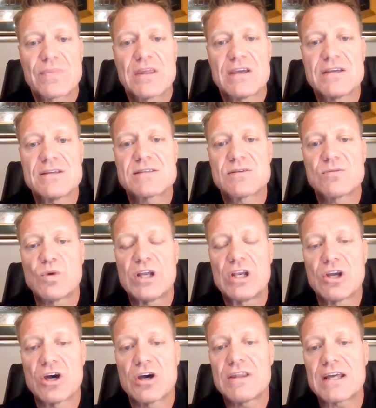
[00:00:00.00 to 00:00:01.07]
Is we
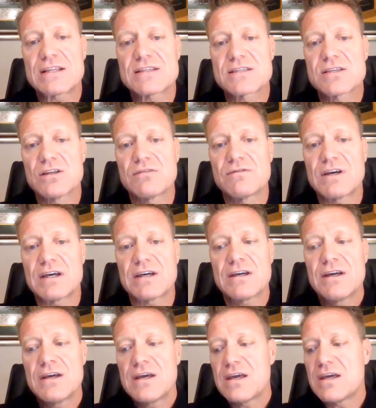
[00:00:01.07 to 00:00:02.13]
know that
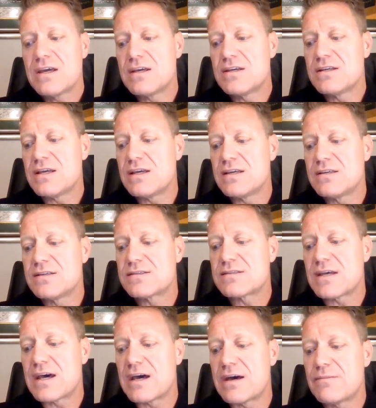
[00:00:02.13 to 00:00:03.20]
silver
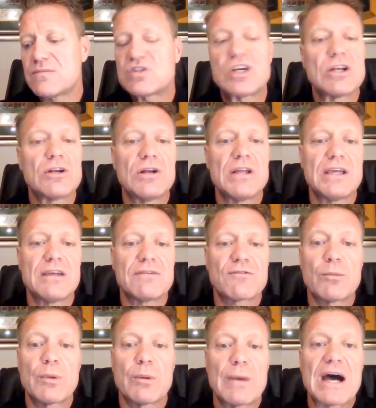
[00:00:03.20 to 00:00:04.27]
is generally,
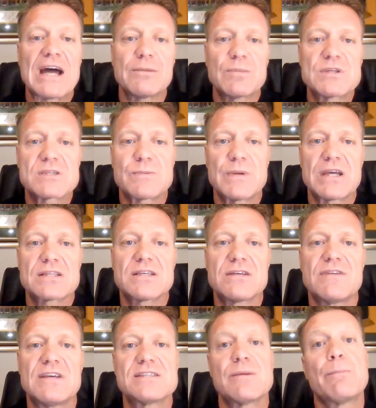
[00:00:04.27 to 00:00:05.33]
from a mining
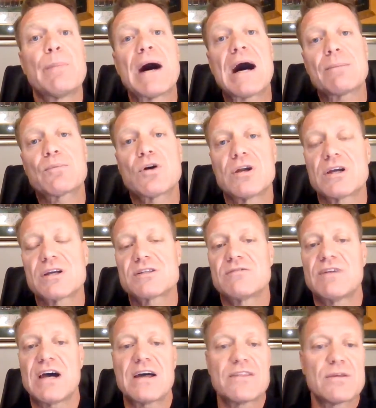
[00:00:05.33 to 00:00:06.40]
perspective, is a byproduct
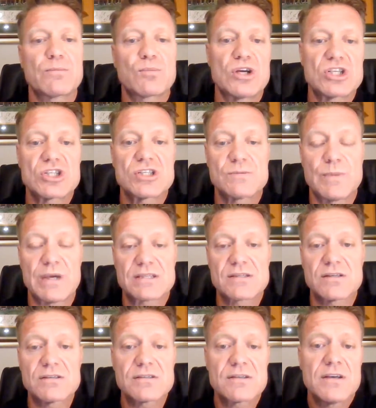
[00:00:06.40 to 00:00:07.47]
of other precious
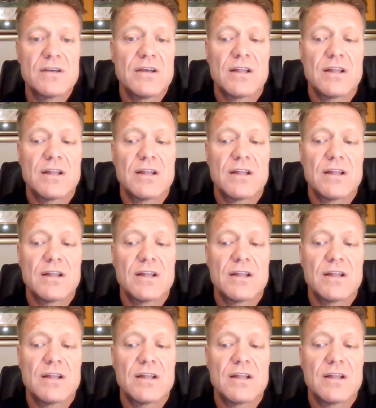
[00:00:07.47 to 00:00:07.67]
metals.